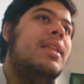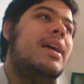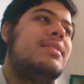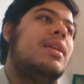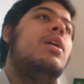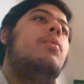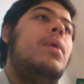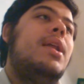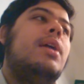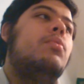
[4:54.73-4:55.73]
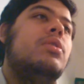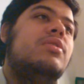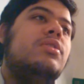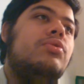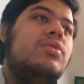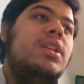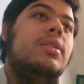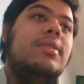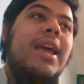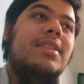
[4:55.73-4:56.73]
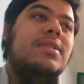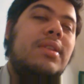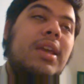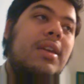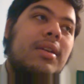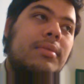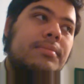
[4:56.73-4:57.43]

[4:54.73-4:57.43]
that when I wanted to see the next thing,